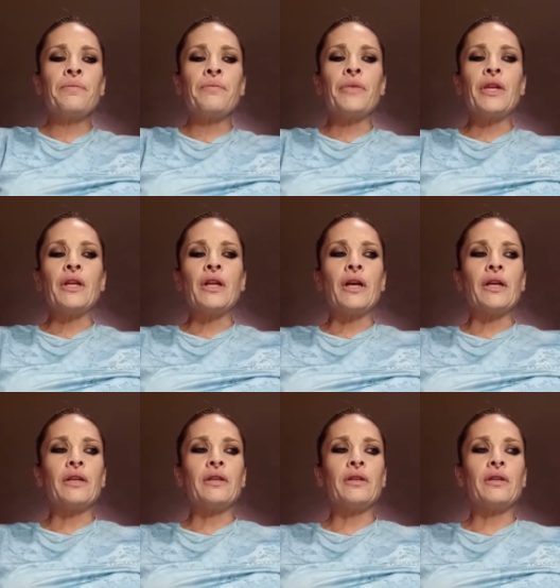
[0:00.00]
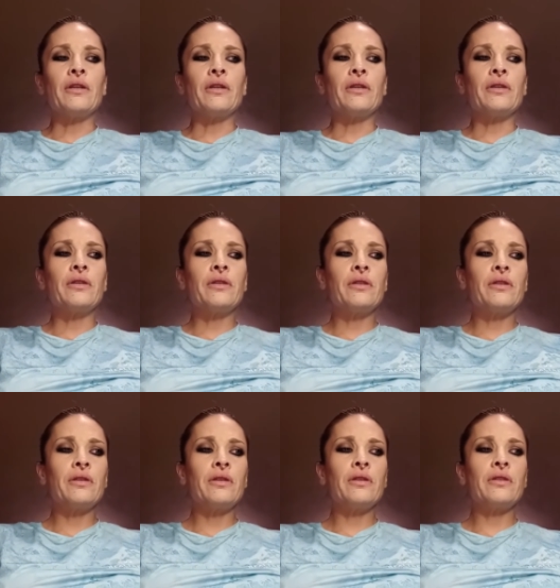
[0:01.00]
meaning like. Uh,
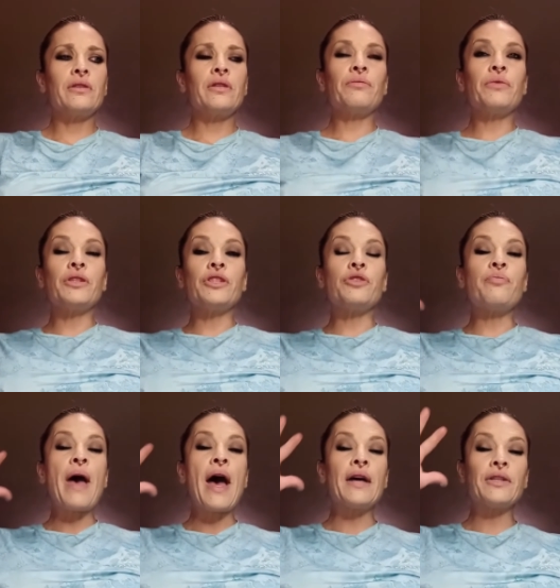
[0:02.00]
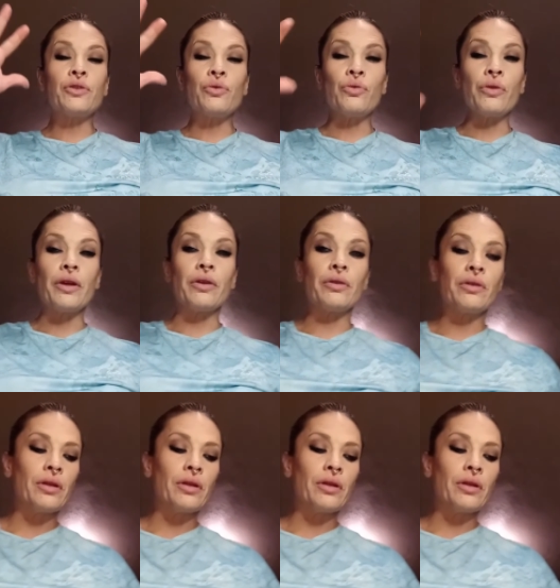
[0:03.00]
something just passed through there.